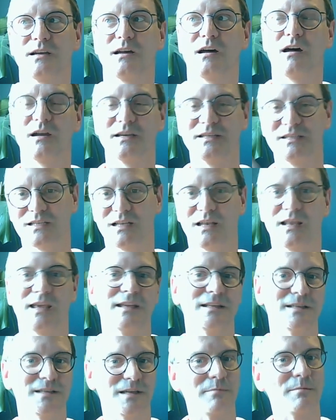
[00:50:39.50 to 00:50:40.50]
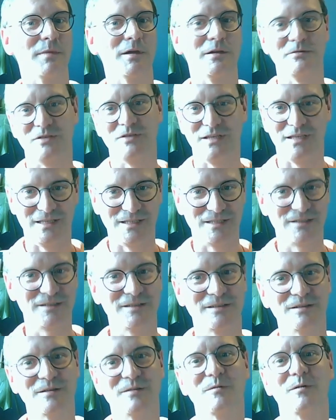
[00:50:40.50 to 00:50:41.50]
isolate emojis
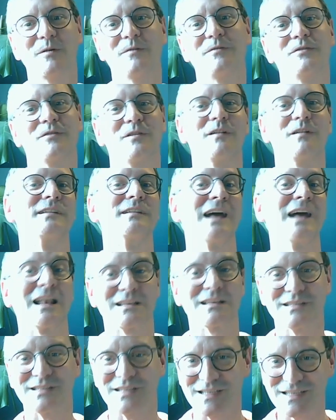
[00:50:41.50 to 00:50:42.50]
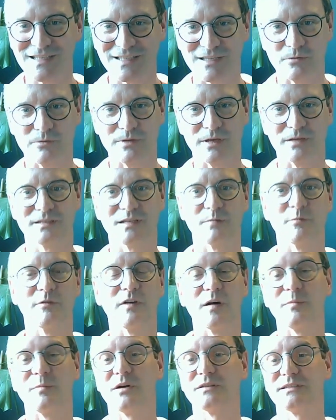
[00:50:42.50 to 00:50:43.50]
for our analysis, although some of
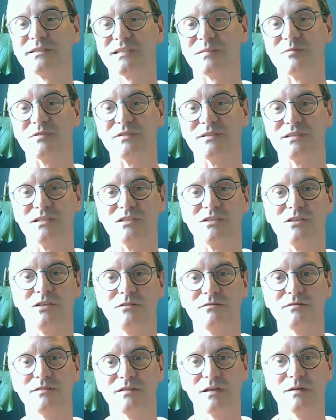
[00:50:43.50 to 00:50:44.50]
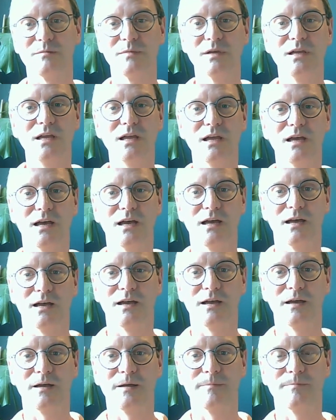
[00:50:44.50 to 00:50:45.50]
our participants did use them.
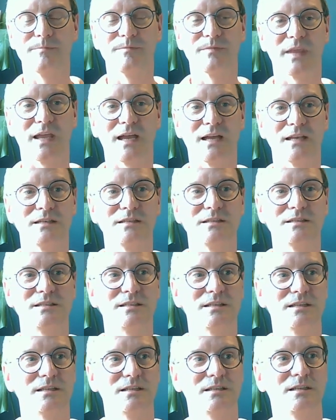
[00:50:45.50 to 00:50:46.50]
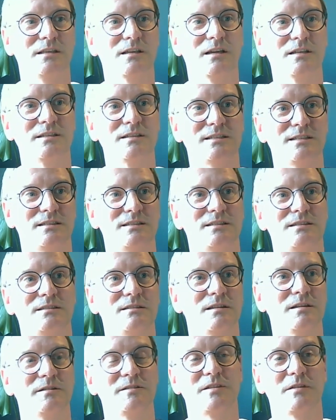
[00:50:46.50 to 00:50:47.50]
And
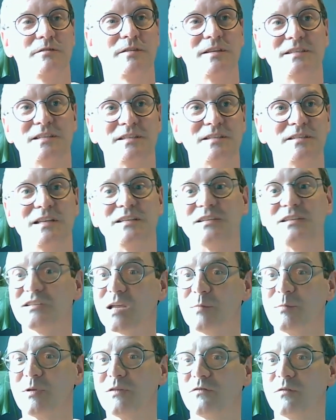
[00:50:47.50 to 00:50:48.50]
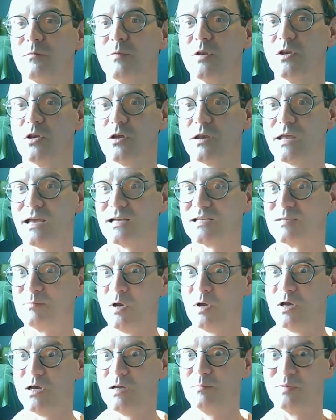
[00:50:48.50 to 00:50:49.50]
so this is coming from a
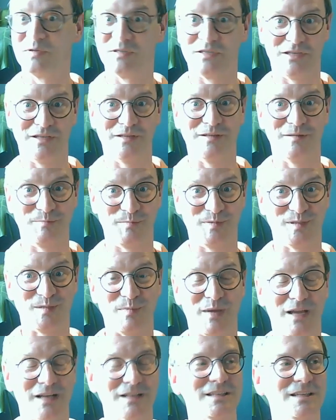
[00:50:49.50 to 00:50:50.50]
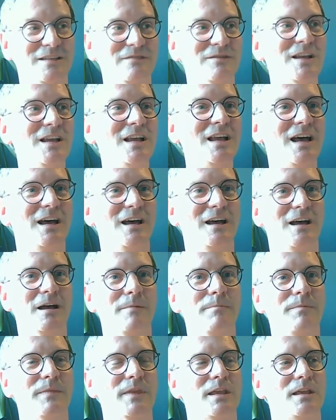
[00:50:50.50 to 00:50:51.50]
non-expert perspective.
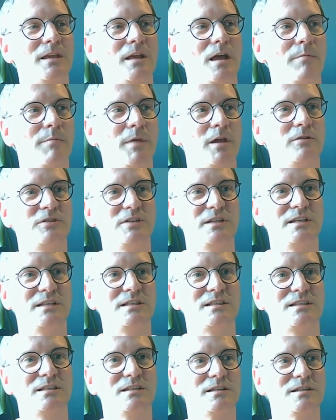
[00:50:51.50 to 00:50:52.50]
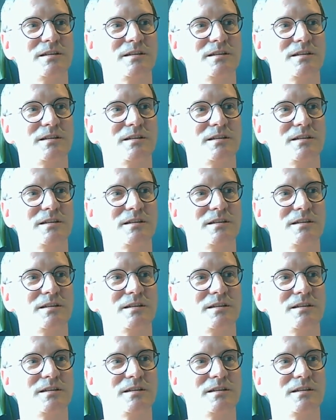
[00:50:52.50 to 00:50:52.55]
Emojis